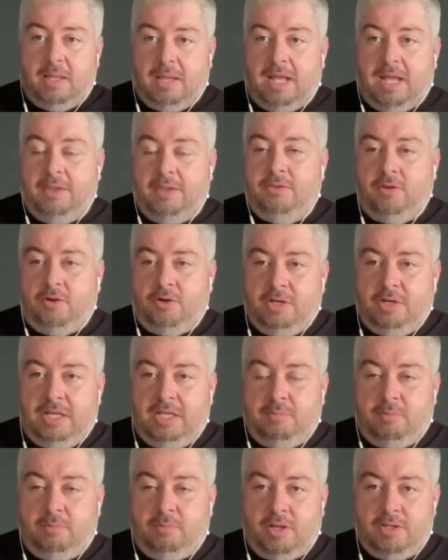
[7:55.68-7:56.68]

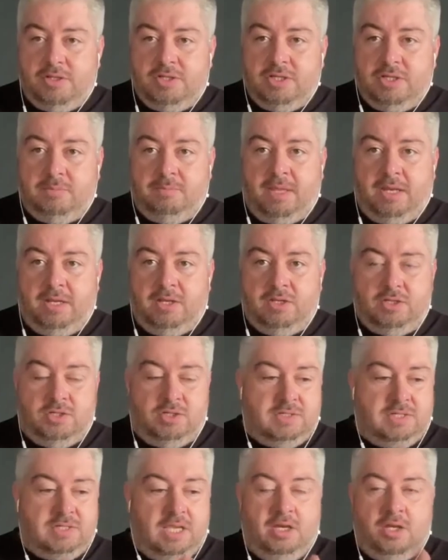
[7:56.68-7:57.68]
underneath project
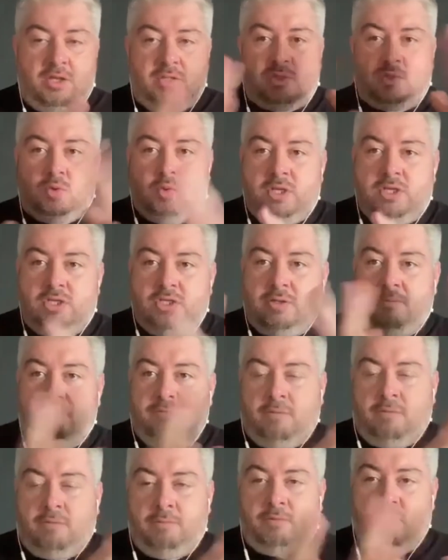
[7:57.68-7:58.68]
managers and you switch them
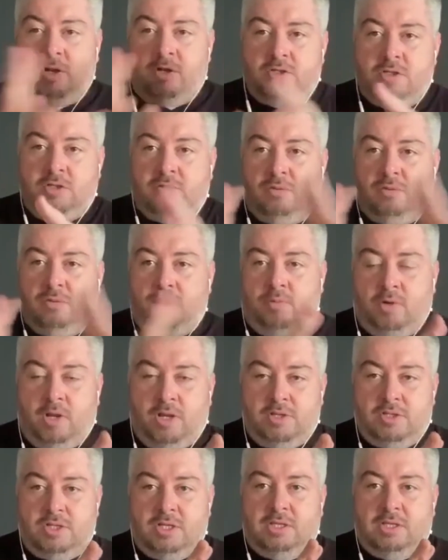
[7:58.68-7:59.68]
from project to
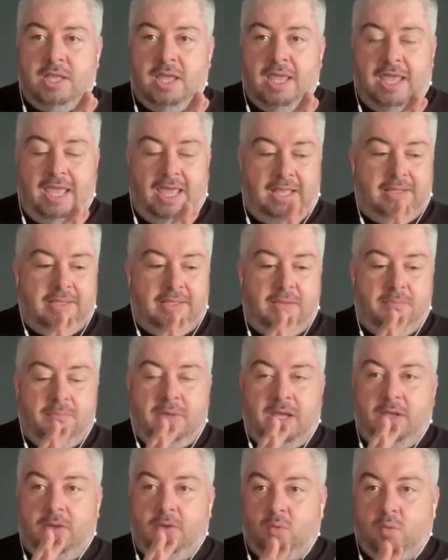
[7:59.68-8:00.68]
project, and they
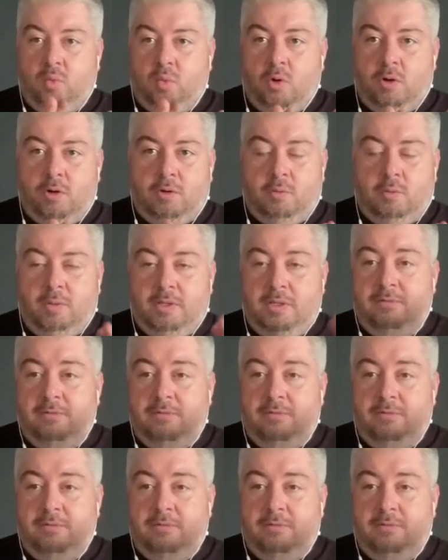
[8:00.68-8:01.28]
might work with a